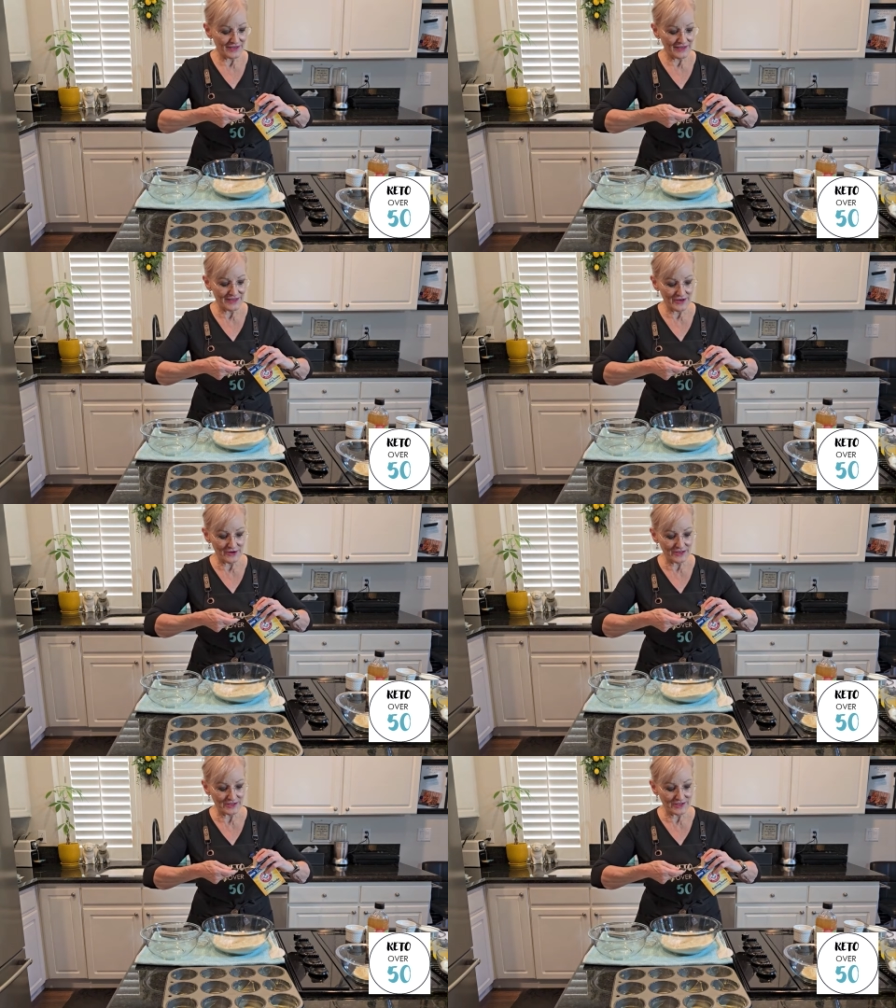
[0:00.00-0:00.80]
You know,
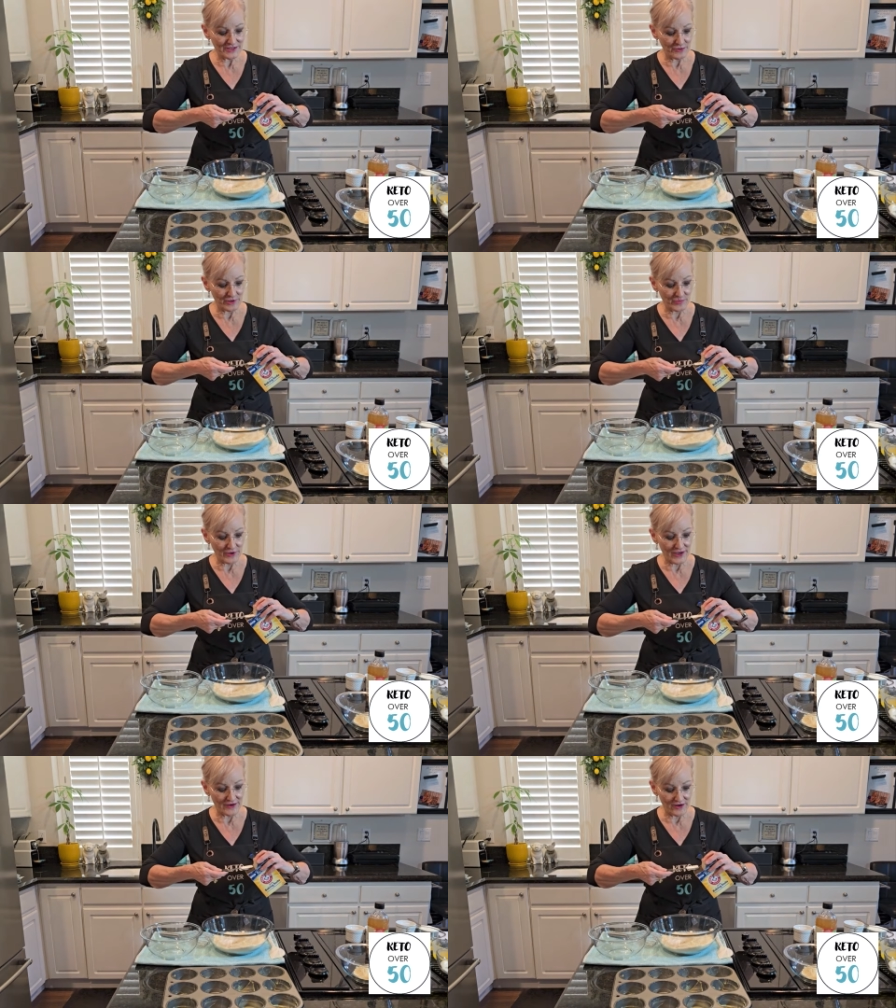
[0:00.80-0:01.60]
it's soda
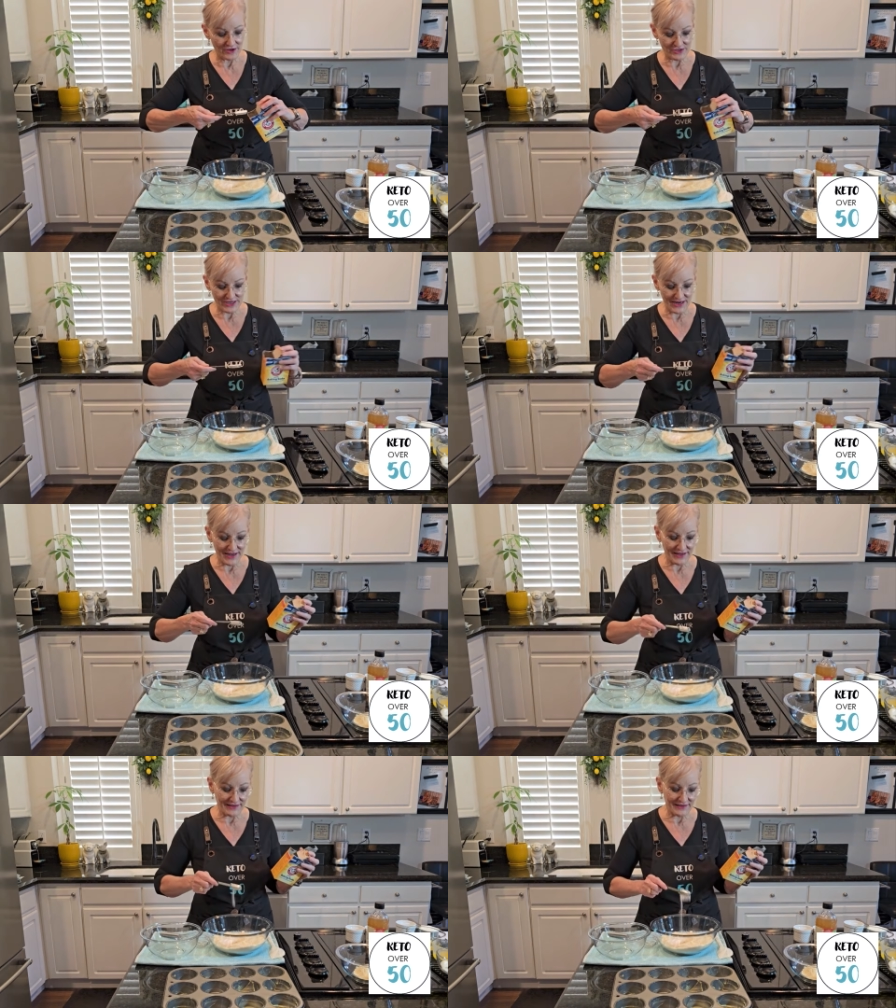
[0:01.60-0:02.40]
bread,
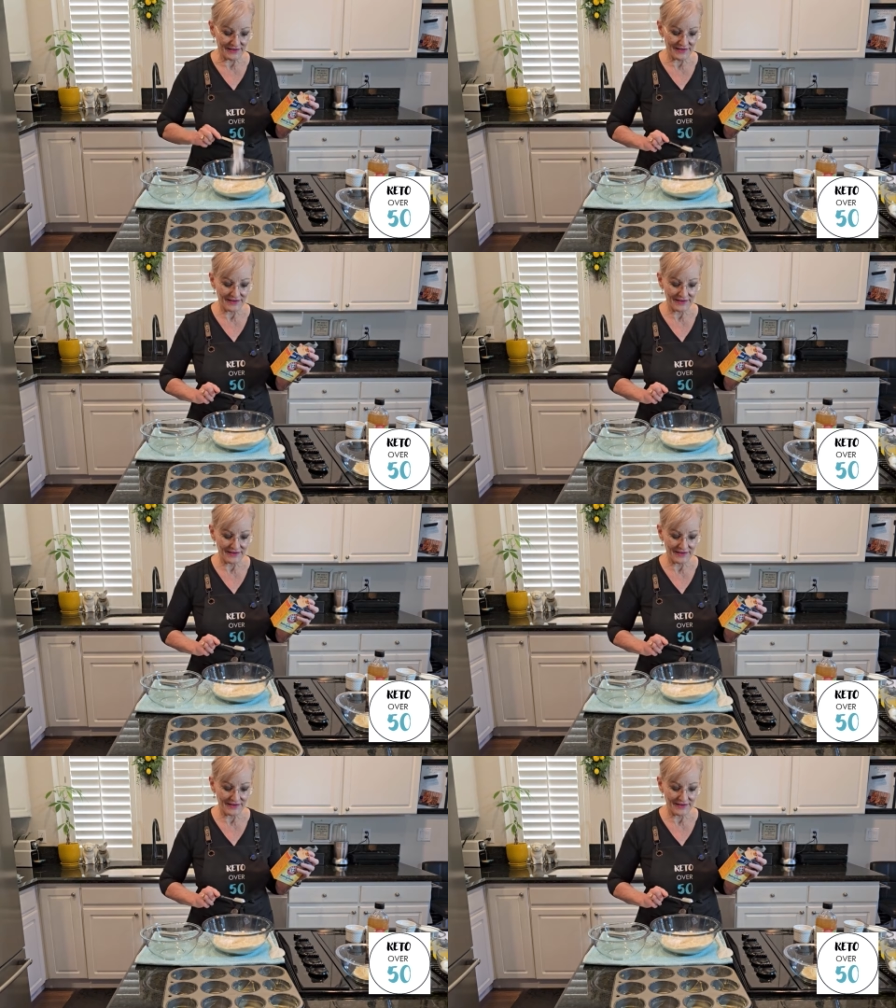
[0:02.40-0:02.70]
RJ.